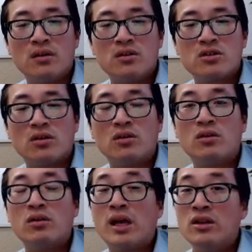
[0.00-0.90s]

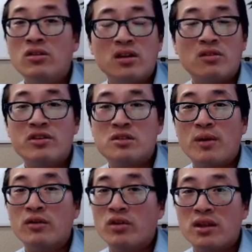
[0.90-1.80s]
So, and you need to
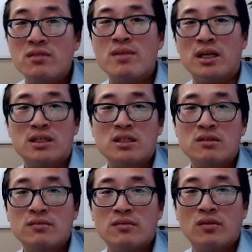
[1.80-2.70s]
respond within minutes.
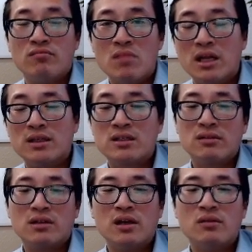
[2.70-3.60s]
Minutes,
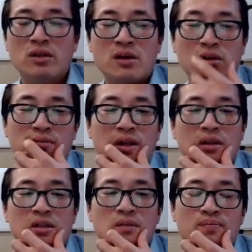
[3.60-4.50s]
right? We talked about
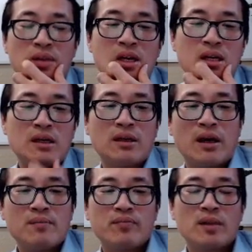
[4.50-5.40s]
this.
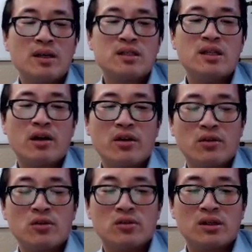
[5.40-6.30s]
Okay. Scenario
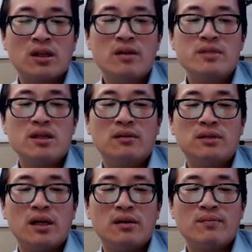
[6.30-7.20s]
2, clumsy
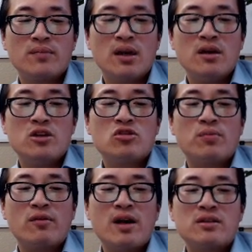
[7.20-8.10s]
update.
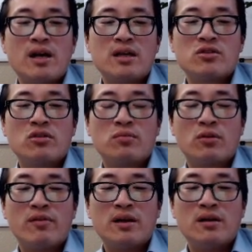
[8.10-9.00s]
Supervisor asks you to
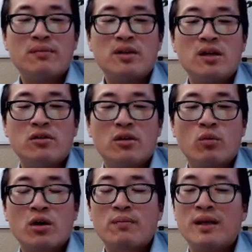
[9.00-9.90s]
provide an update on your
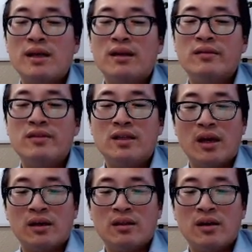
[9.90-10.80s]
work by the end of the
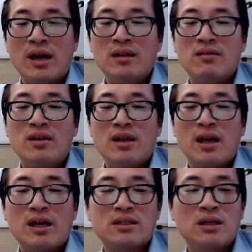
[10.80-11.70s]
day. The end of the day
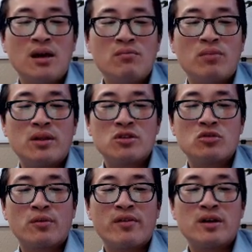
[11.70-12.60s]
has come, but the
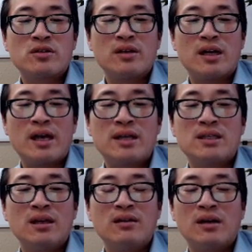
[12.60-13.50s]
supervisor has
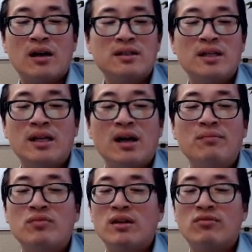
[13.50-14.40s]
gotten any
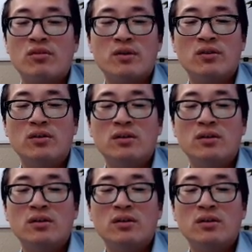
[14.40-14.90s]
update from you.